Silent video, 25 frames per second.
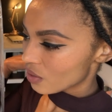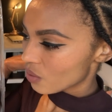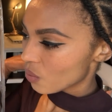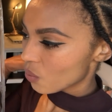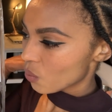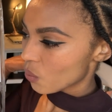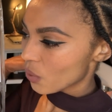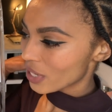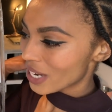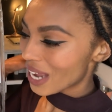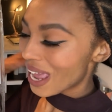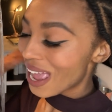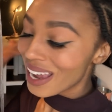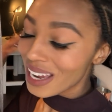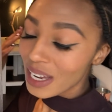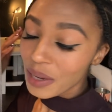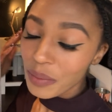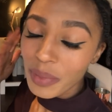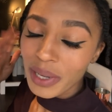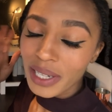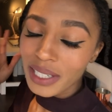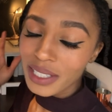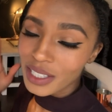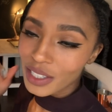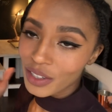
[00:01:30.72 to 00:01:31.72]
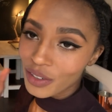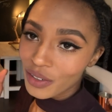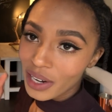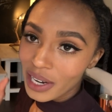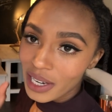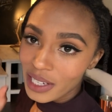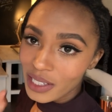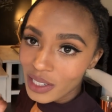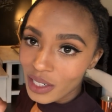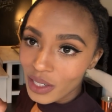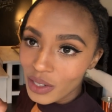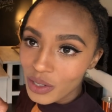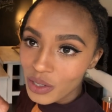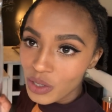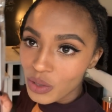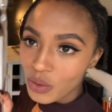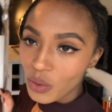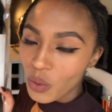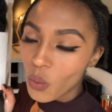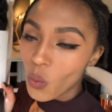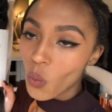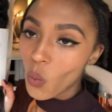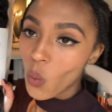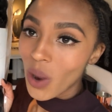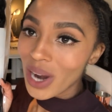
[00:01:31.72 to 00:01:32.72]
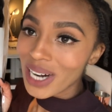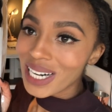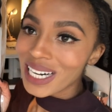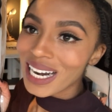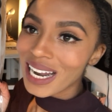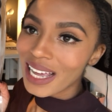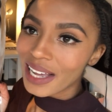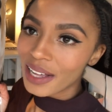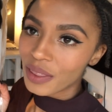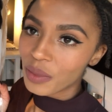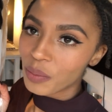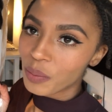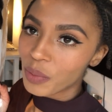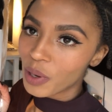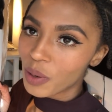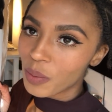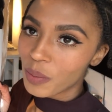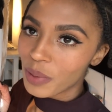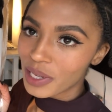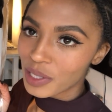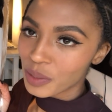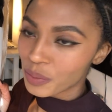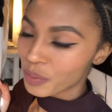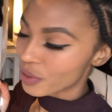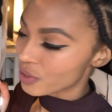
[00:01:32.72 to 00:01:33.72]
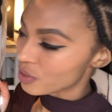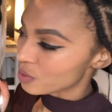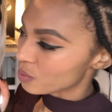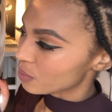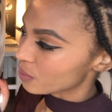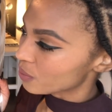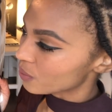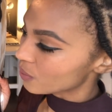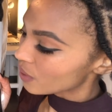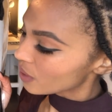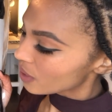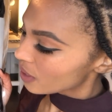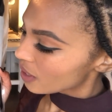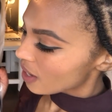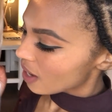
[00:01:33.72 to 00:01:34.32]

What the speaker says: we're aiming to create as close to a one length bob as possible.